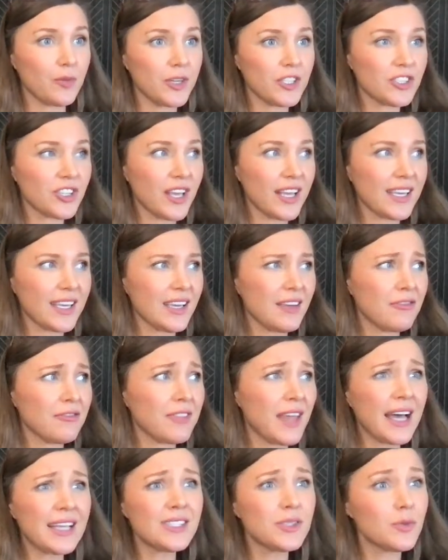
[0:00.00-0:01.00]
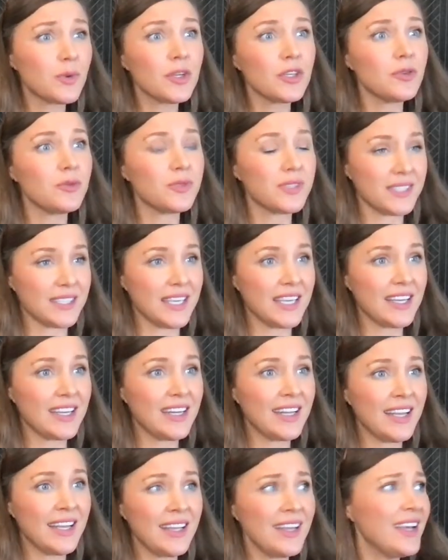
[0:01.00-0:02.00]
which like if that's what you see in
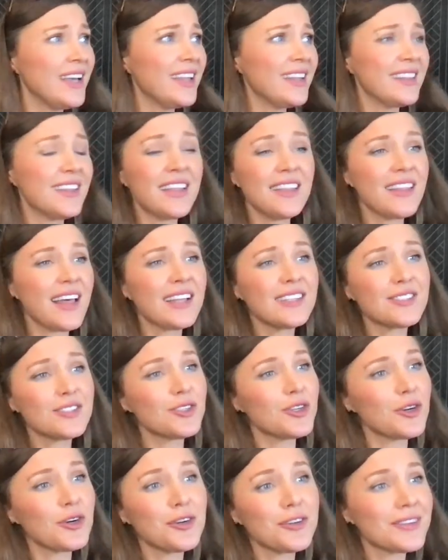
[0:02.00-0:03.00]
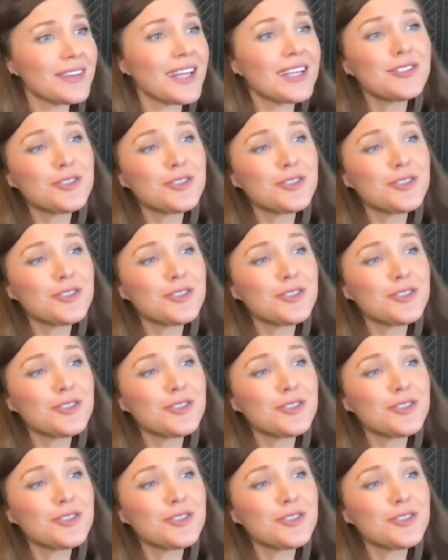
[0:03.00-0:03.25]
it, then that's your